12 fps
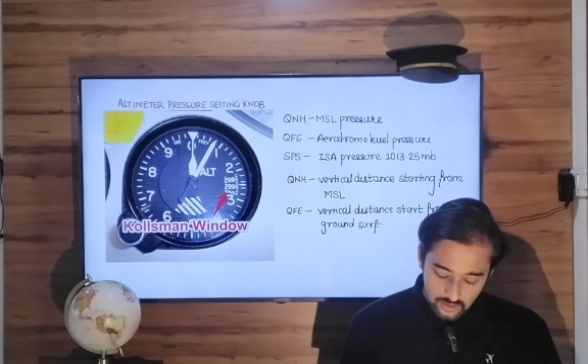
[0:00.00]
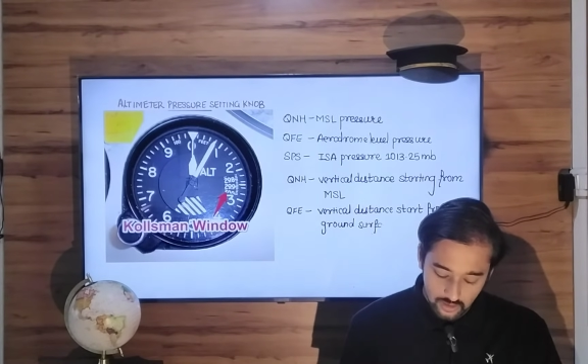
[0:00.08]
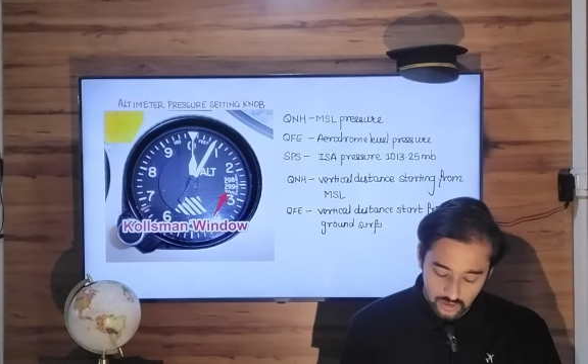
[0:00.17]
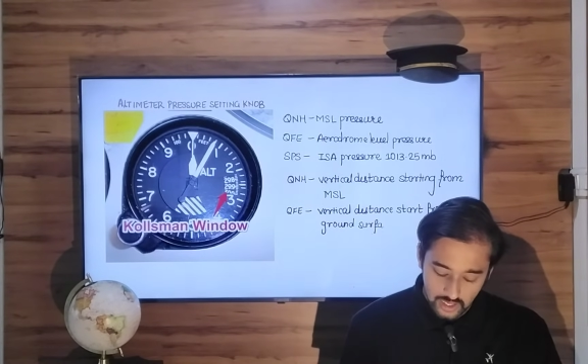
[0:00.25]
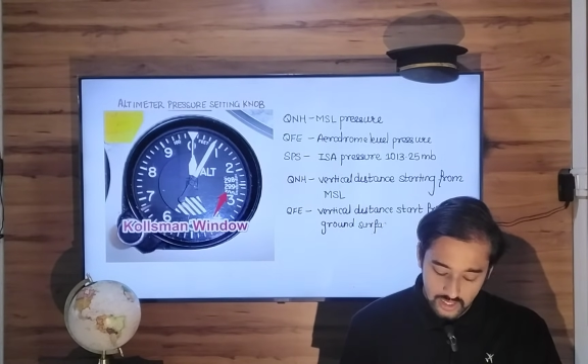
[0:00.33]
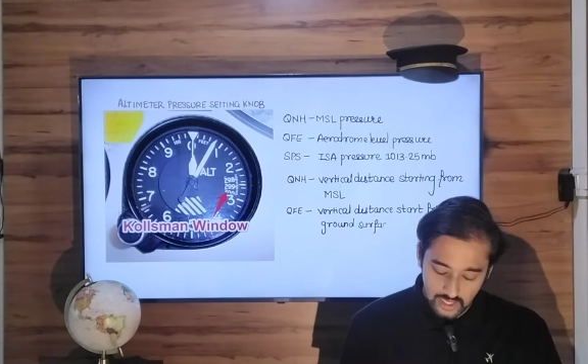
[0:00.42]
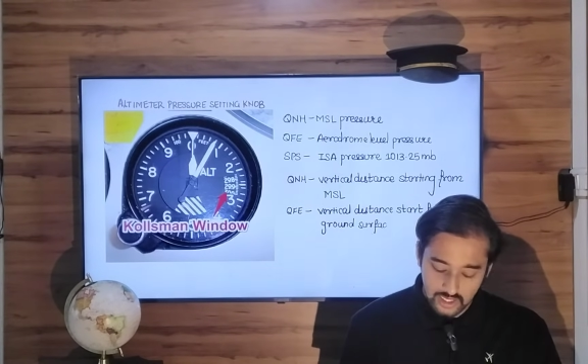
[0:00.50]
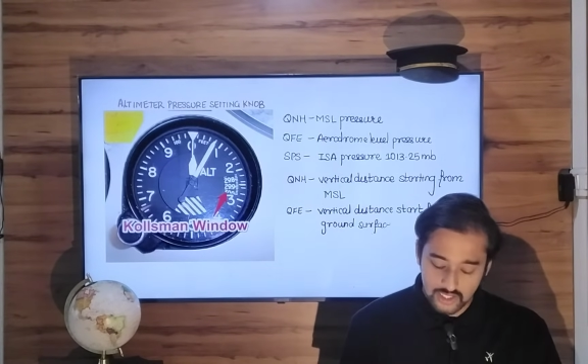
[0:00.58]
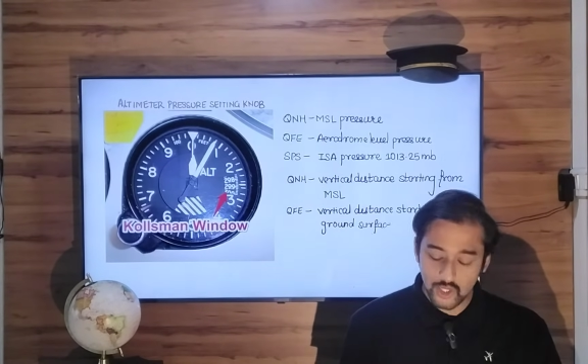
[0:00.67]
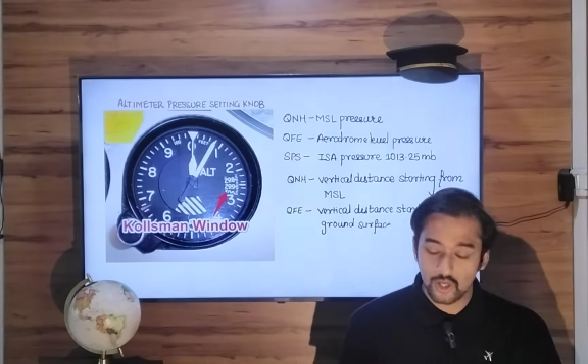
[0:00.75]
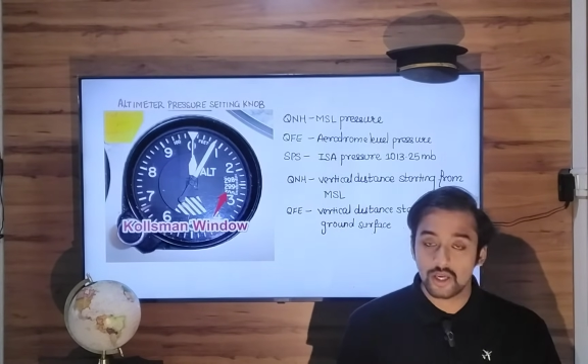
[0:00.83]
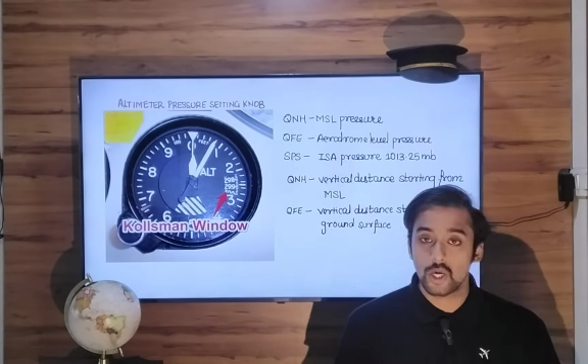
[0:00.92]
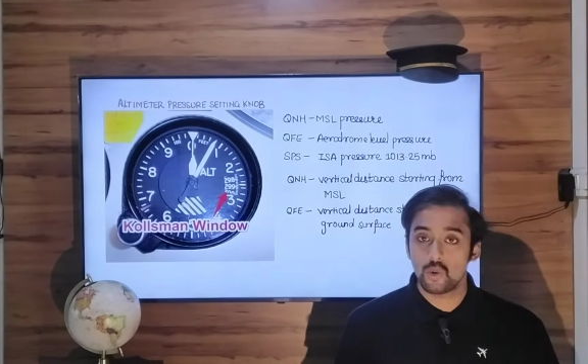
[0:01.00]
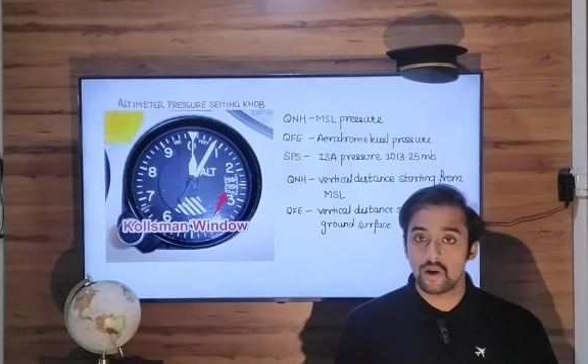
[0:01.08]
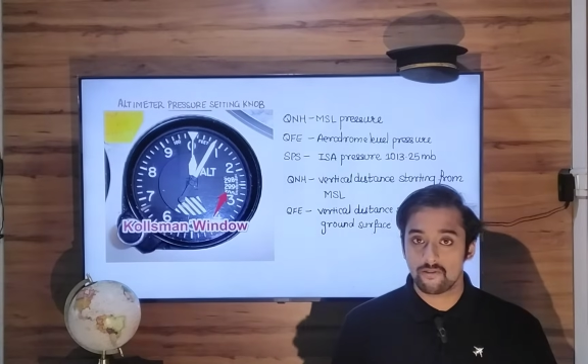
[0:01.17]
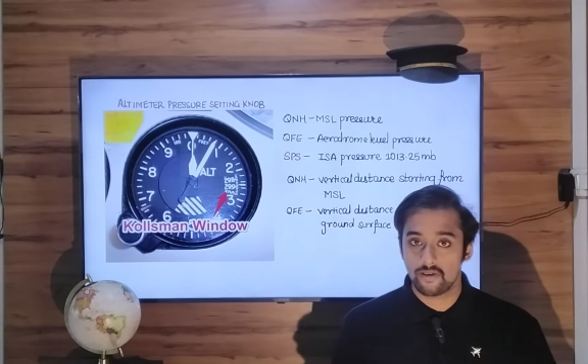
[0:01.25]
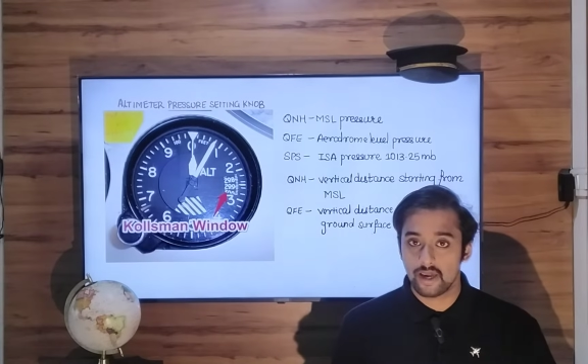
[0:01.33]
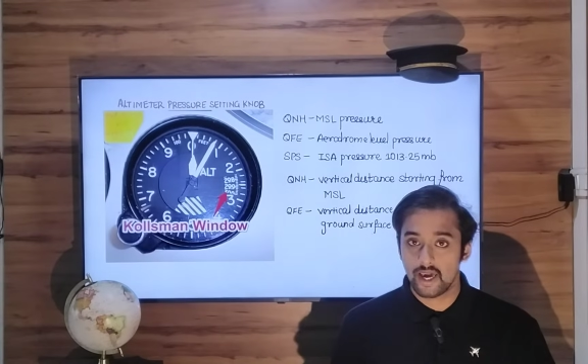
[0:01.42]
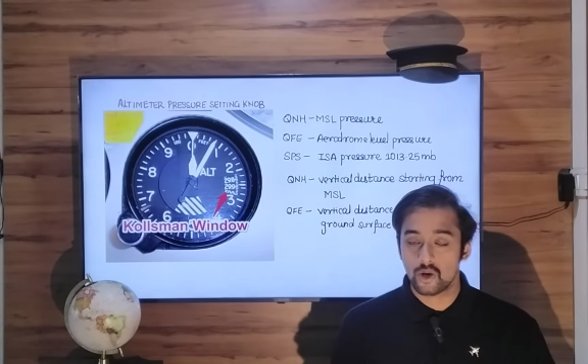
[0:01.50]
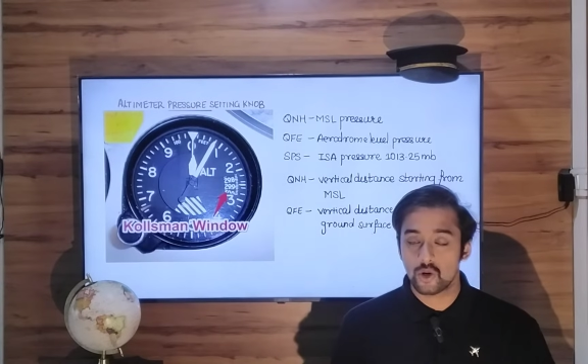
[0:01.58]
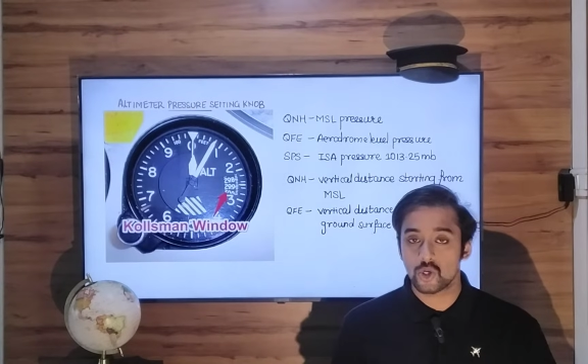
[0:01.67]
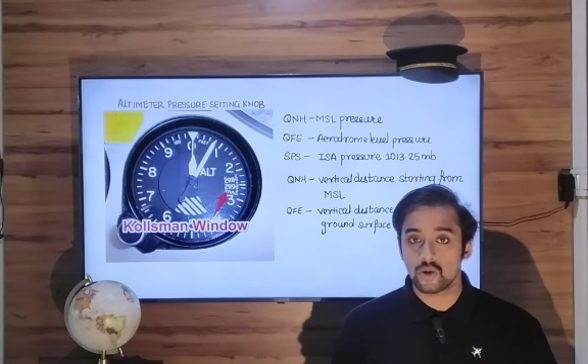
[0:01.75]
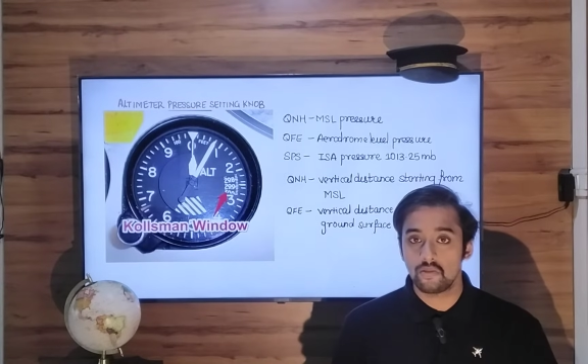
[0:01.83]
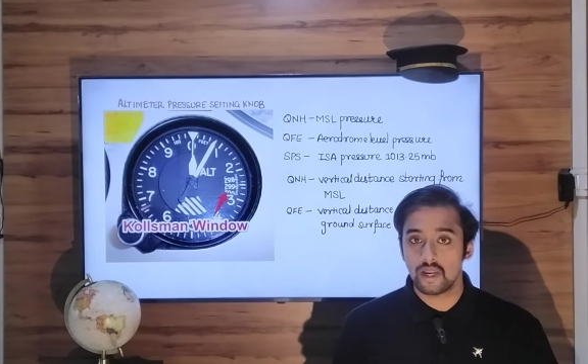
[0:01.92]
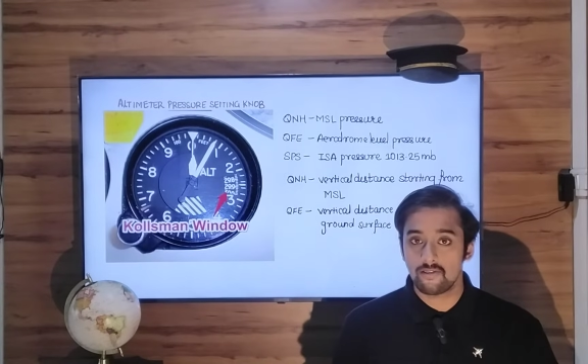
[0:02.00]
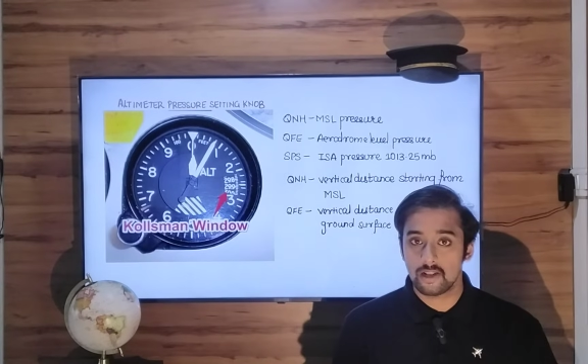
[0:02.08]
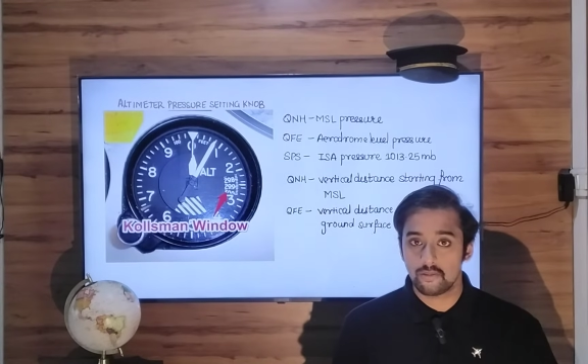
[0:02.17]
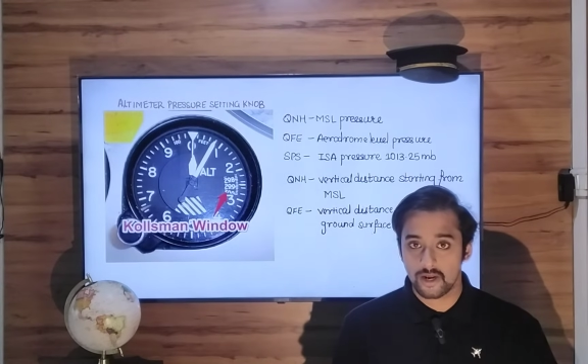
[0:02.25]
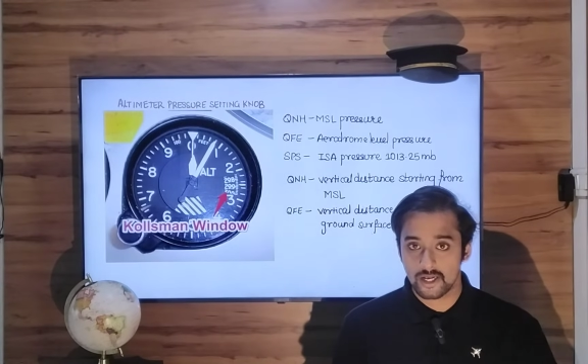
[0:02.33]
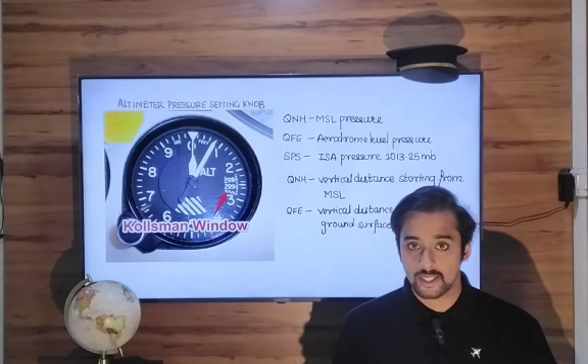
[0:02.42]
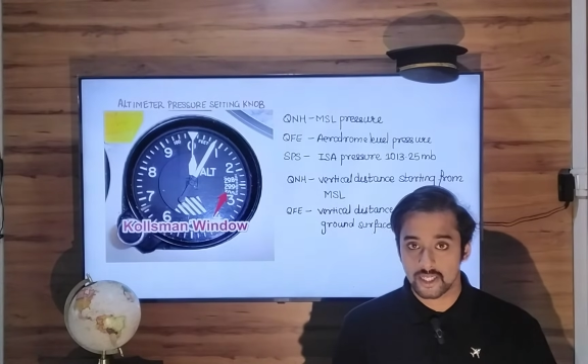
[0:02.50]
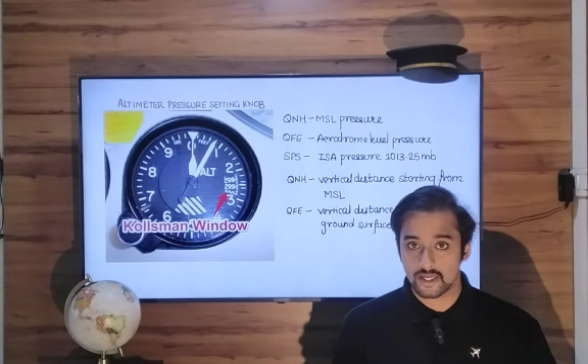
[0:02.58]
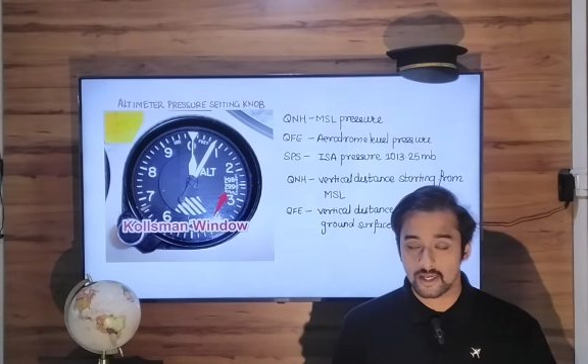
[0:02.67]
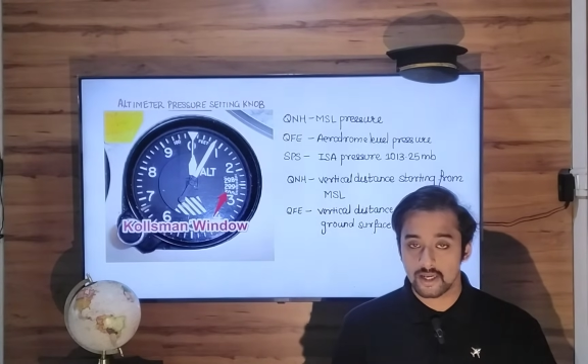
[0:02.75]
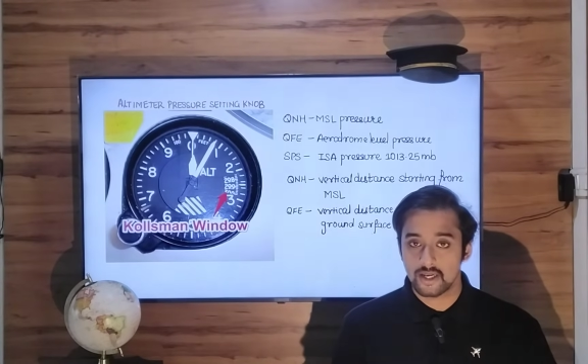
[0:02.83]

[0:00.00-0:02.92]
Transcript: Okay, that is your QFE, aerodrome level pressure.